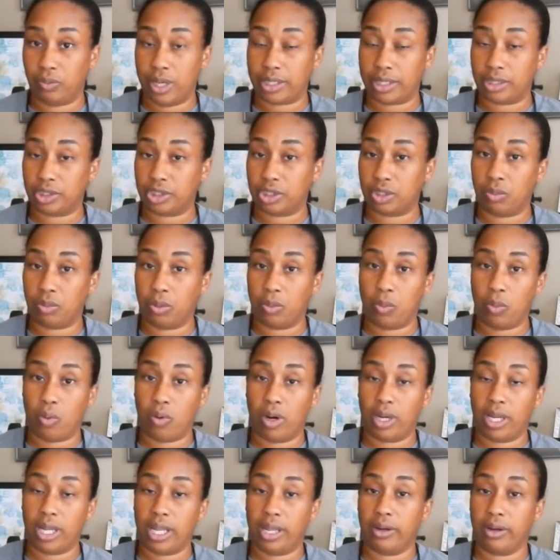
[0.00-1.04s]
register
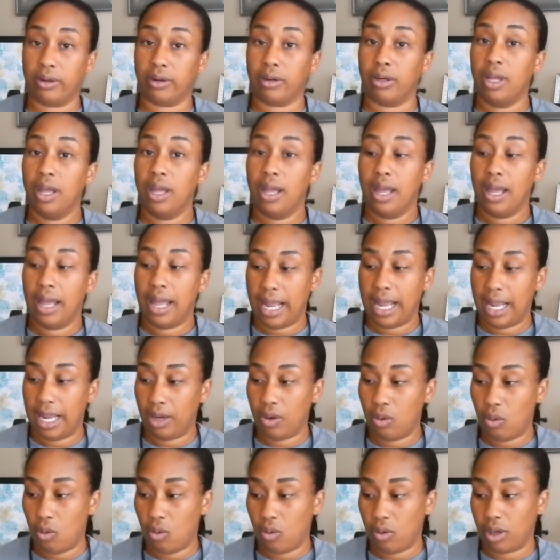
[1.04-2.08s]
reward here
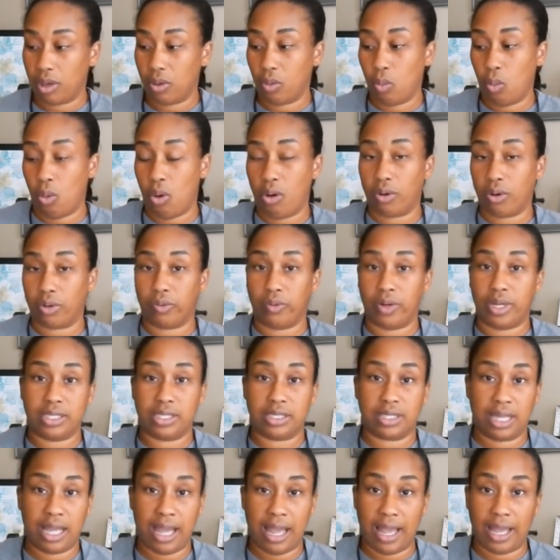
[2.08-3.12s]
and or
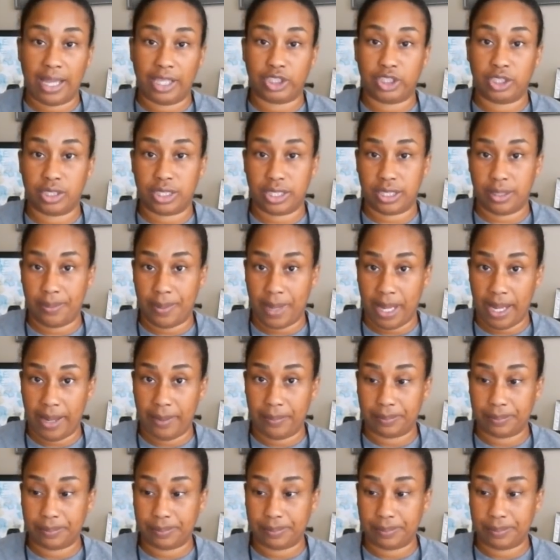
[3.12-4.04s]
Walgreens cash to pay.